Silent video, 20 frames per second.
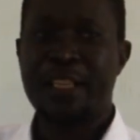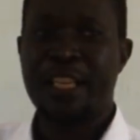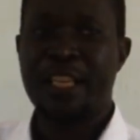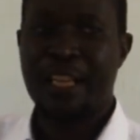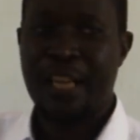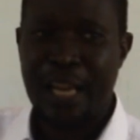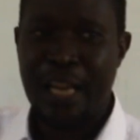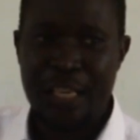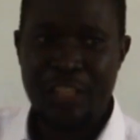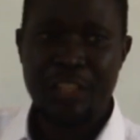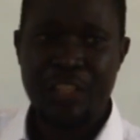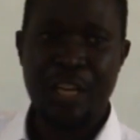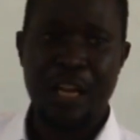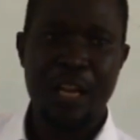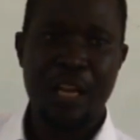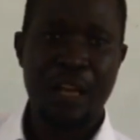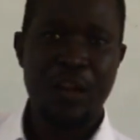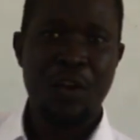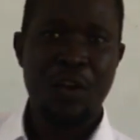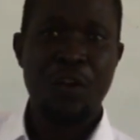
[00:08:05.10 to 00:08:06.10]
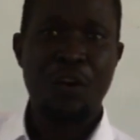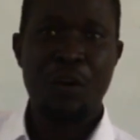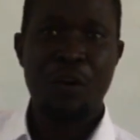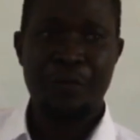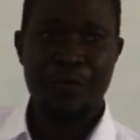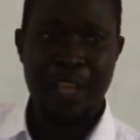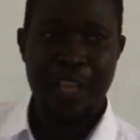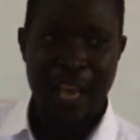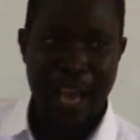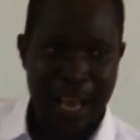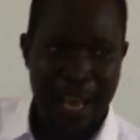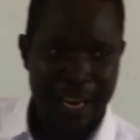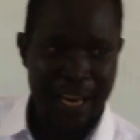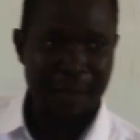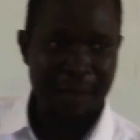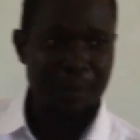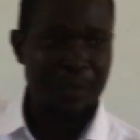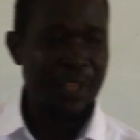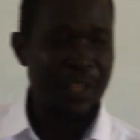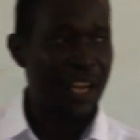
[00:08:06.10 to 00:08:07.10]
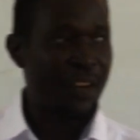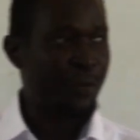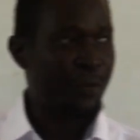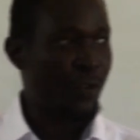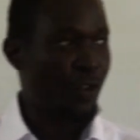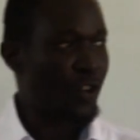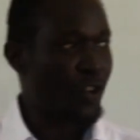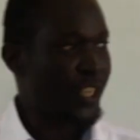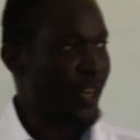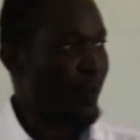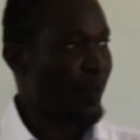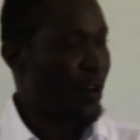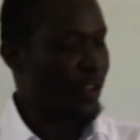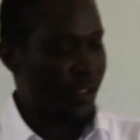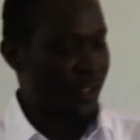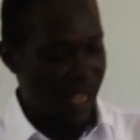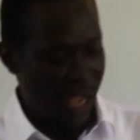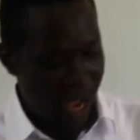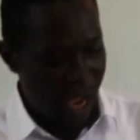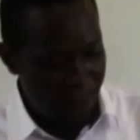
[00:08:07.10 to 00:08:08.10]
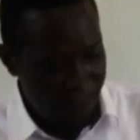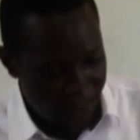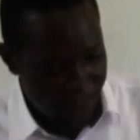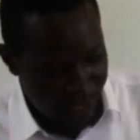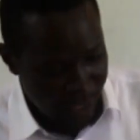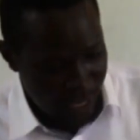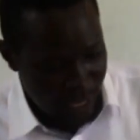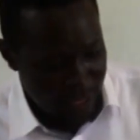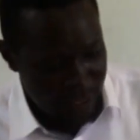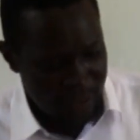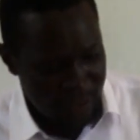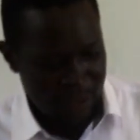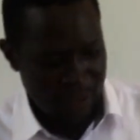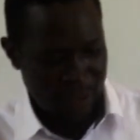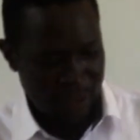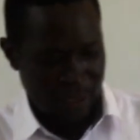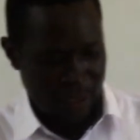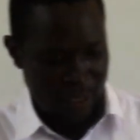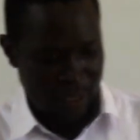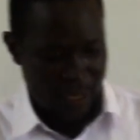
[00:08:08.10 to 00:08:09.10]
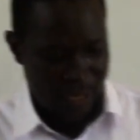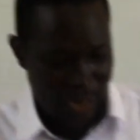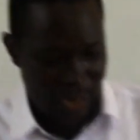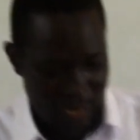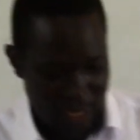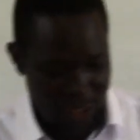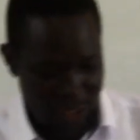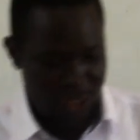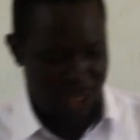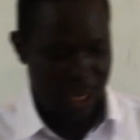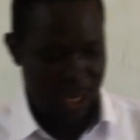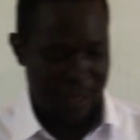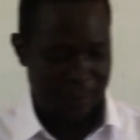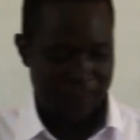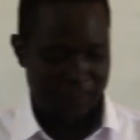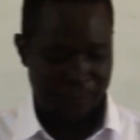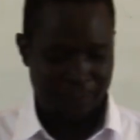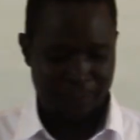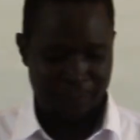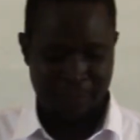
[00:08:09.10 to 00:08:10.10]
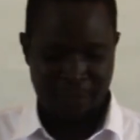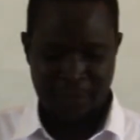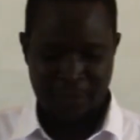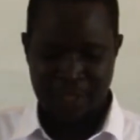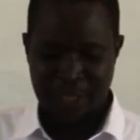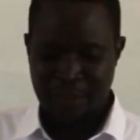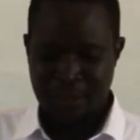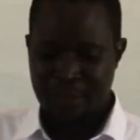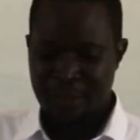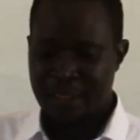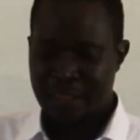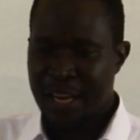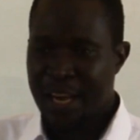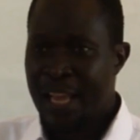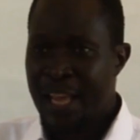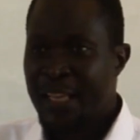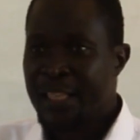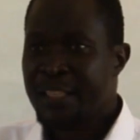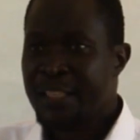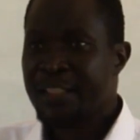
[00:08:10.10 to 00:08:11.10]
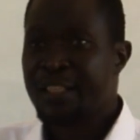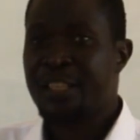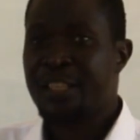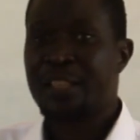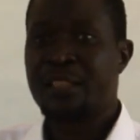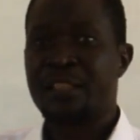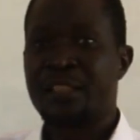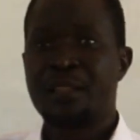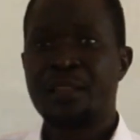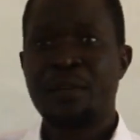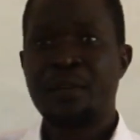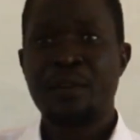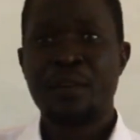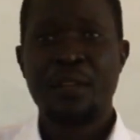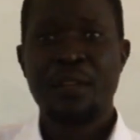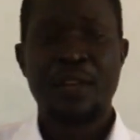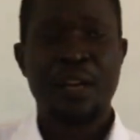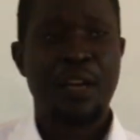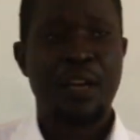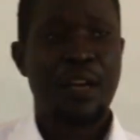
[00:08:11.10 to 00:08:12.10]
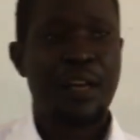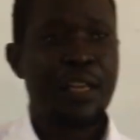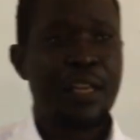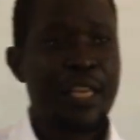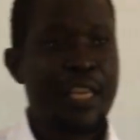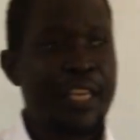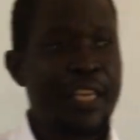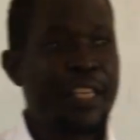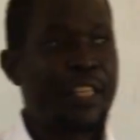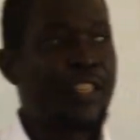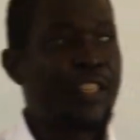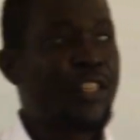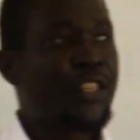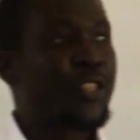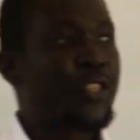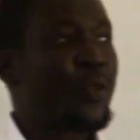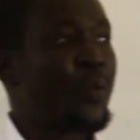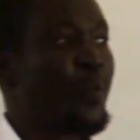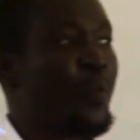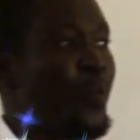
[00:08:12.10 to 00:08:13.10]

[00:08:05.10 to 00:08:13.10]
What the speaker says: the culture of the Arabs and forgot about the African culture. The next is